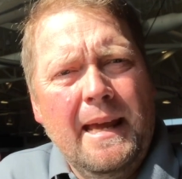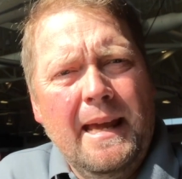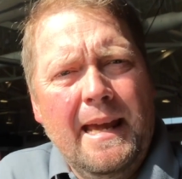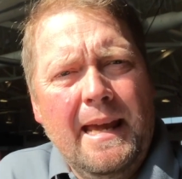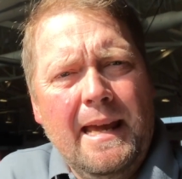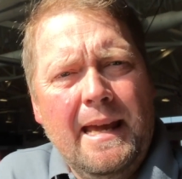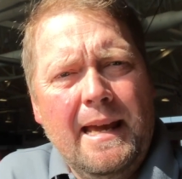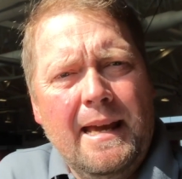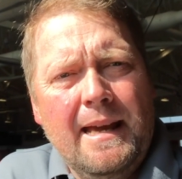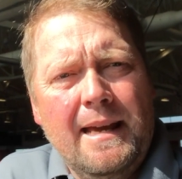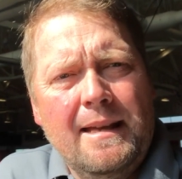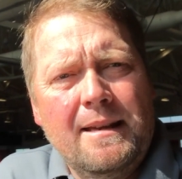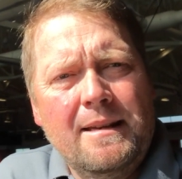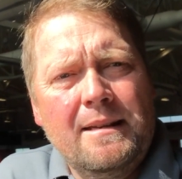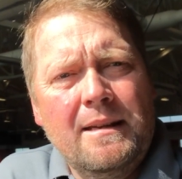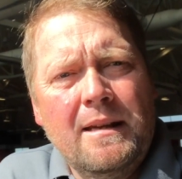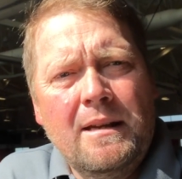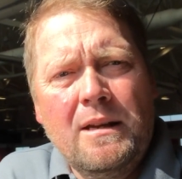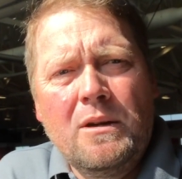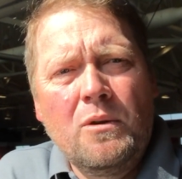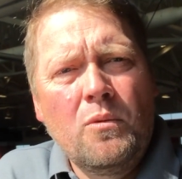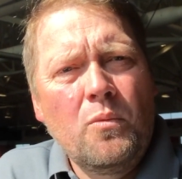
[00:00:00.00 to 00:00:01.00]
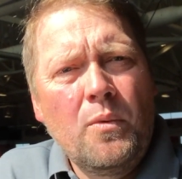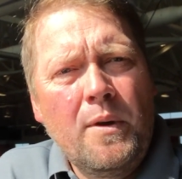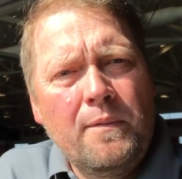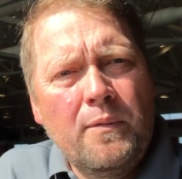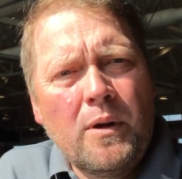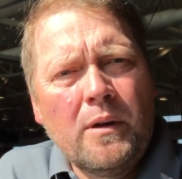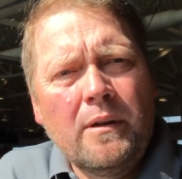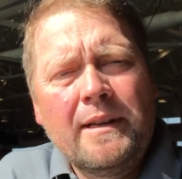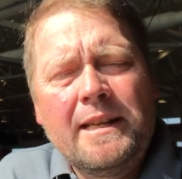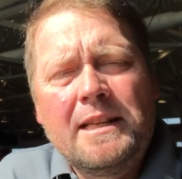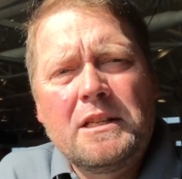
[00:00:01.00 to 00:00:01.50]
And we've
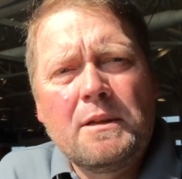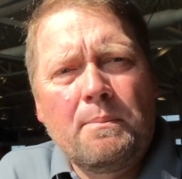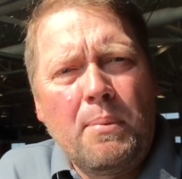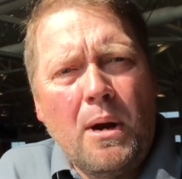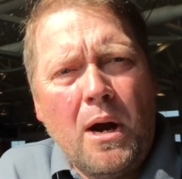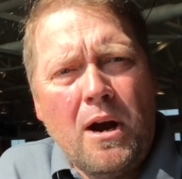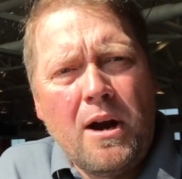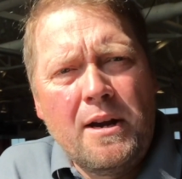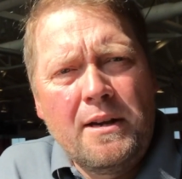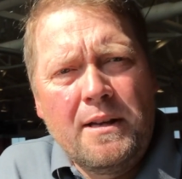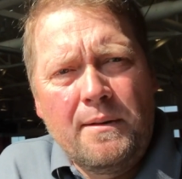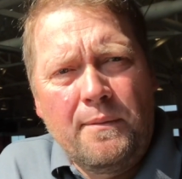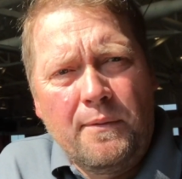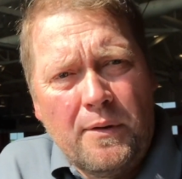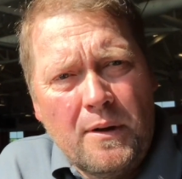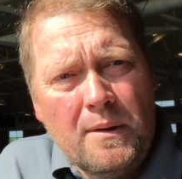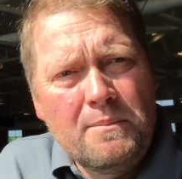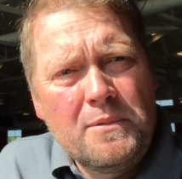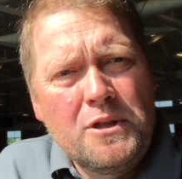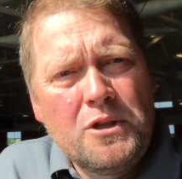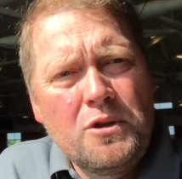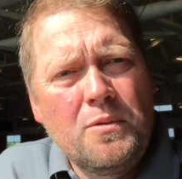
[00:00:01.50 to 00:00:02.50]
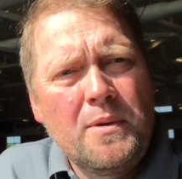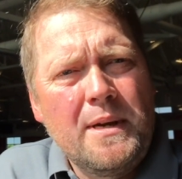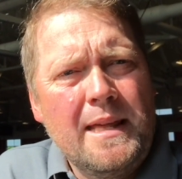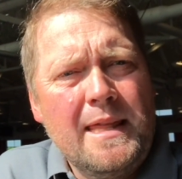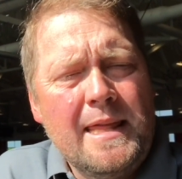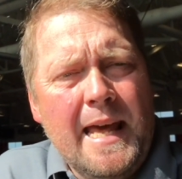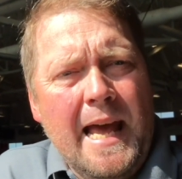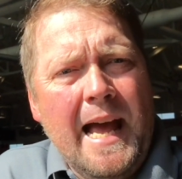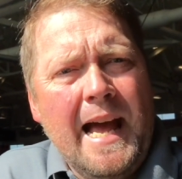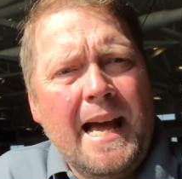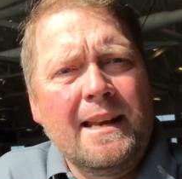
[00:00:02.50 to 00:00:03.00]
really departed from doing
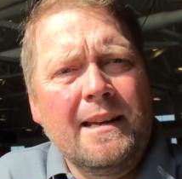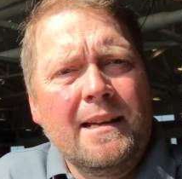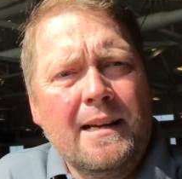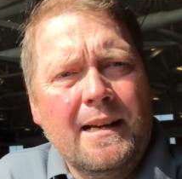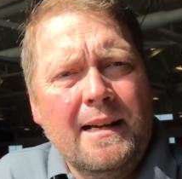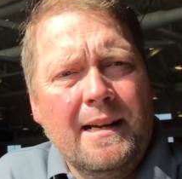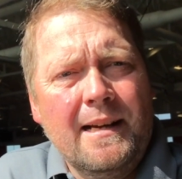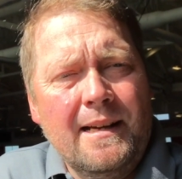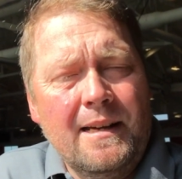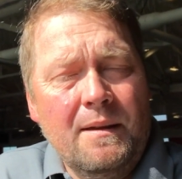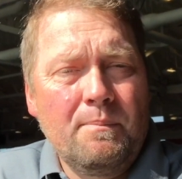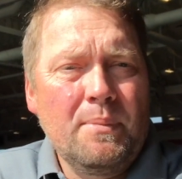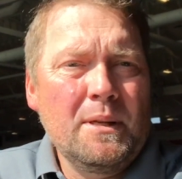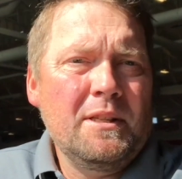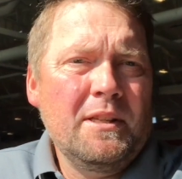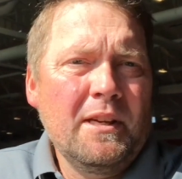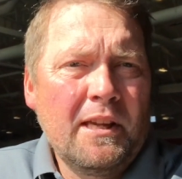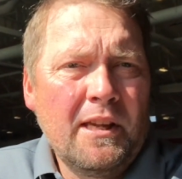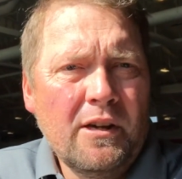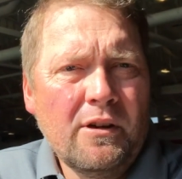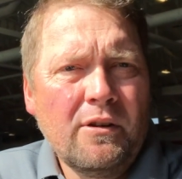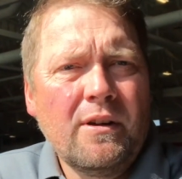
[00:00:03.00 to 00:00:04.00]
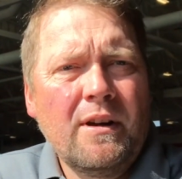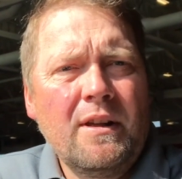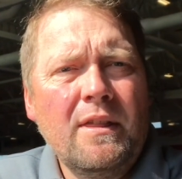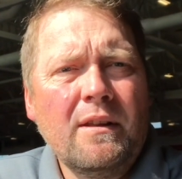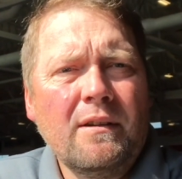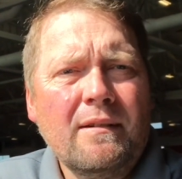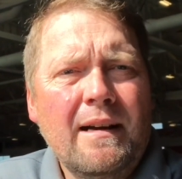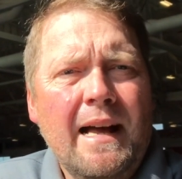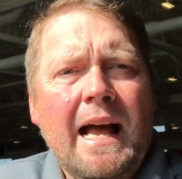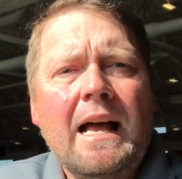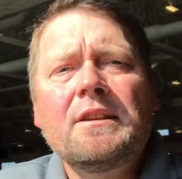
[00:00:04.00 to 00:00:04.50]
that, in particular in the
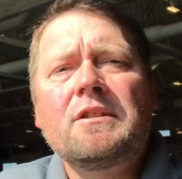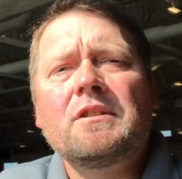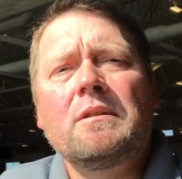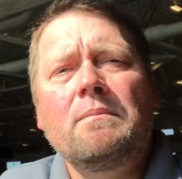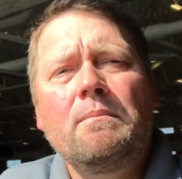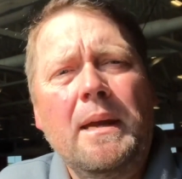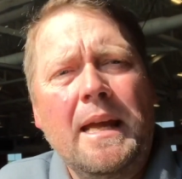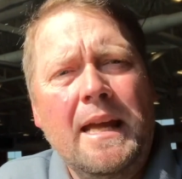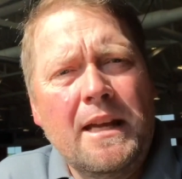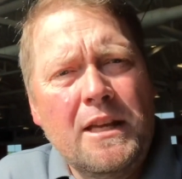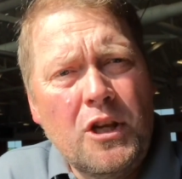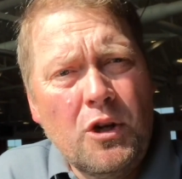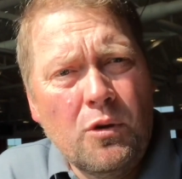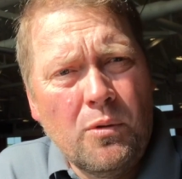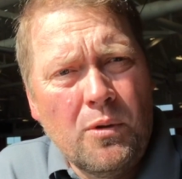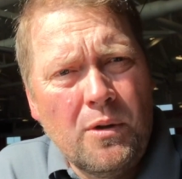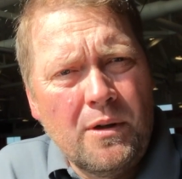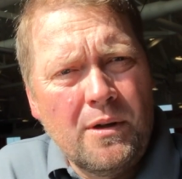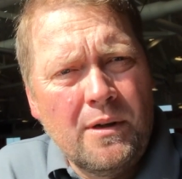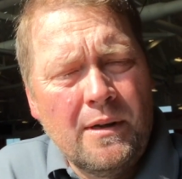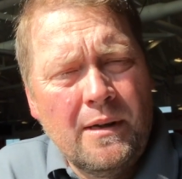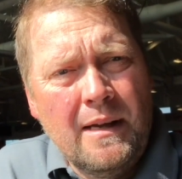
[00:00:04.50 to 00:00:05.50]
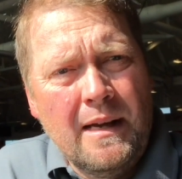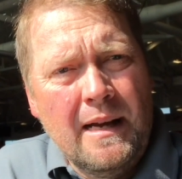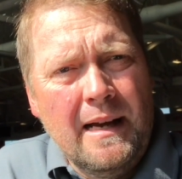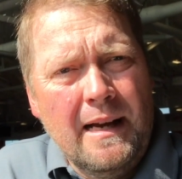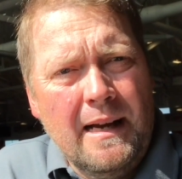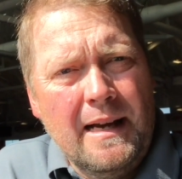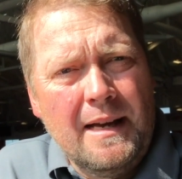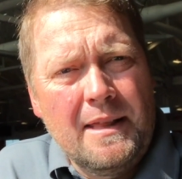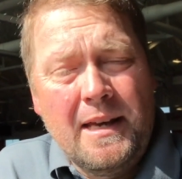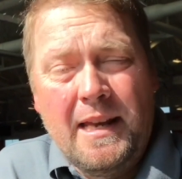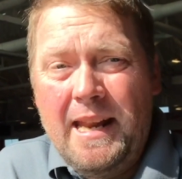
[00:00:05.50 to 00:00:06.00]
last manual
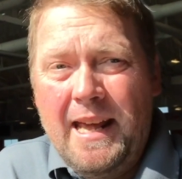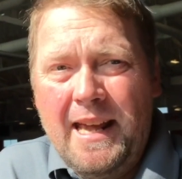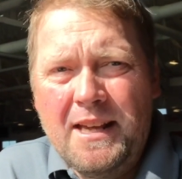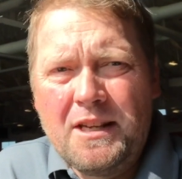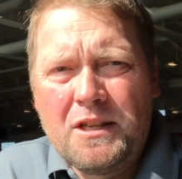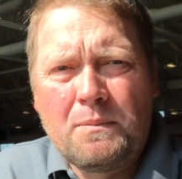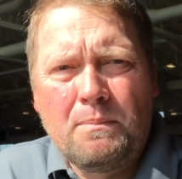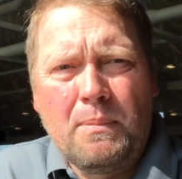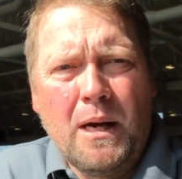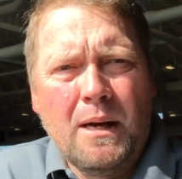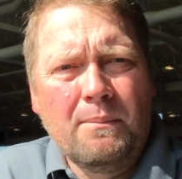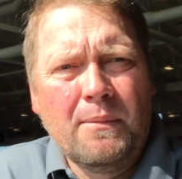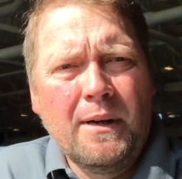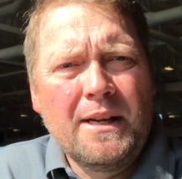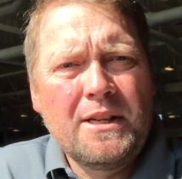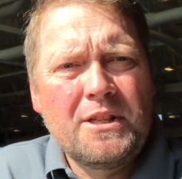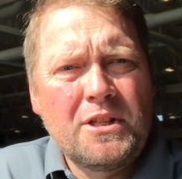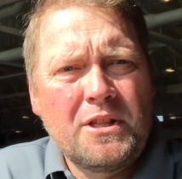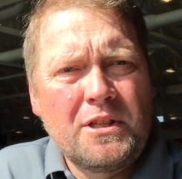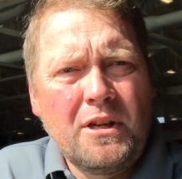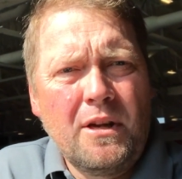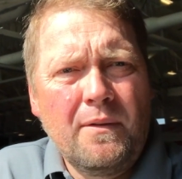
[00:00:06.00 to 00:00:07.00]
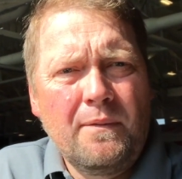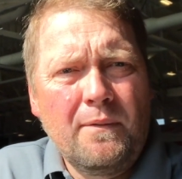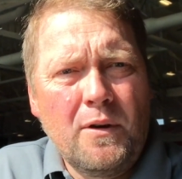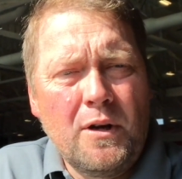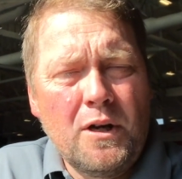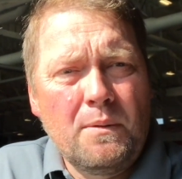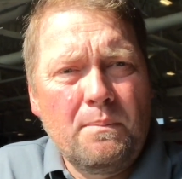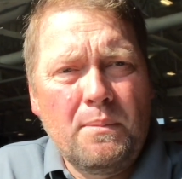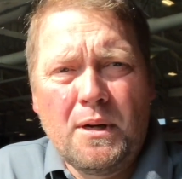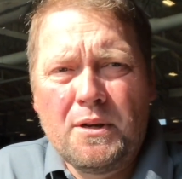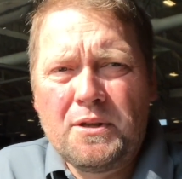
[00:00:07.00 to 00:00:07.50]
that ACE published
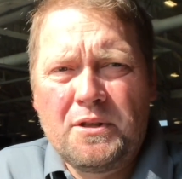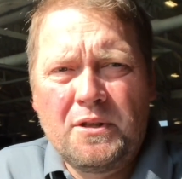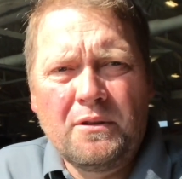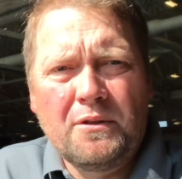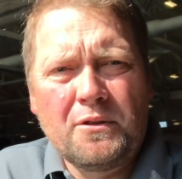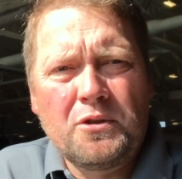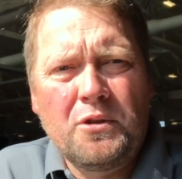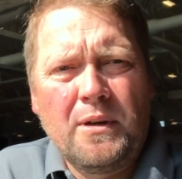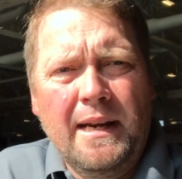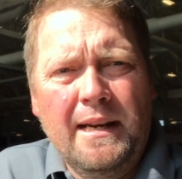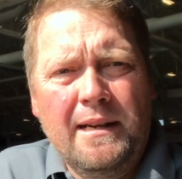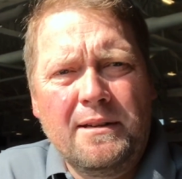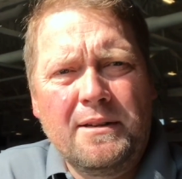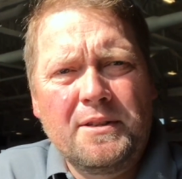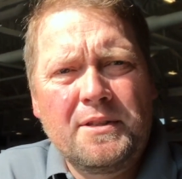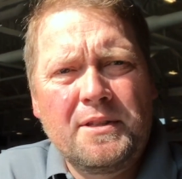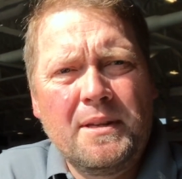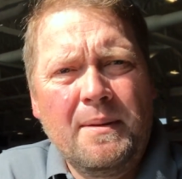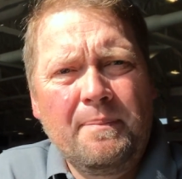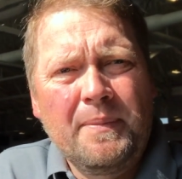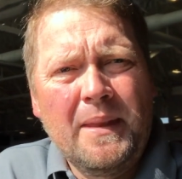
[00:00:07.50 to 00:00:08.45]
for personal trainers.